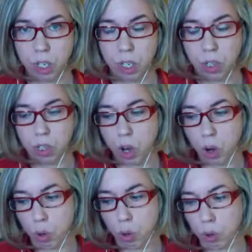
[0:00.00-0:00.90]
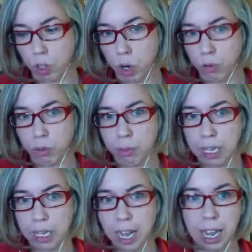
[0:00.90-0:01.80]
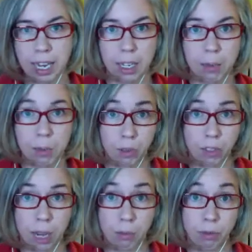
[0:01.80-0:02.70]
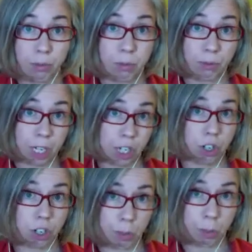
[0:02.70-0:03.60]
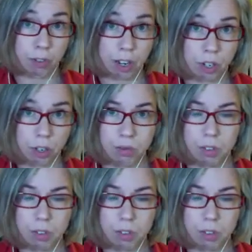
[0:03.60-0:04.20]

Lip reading: So, for me, I am a full-time teacher. I'm a professor.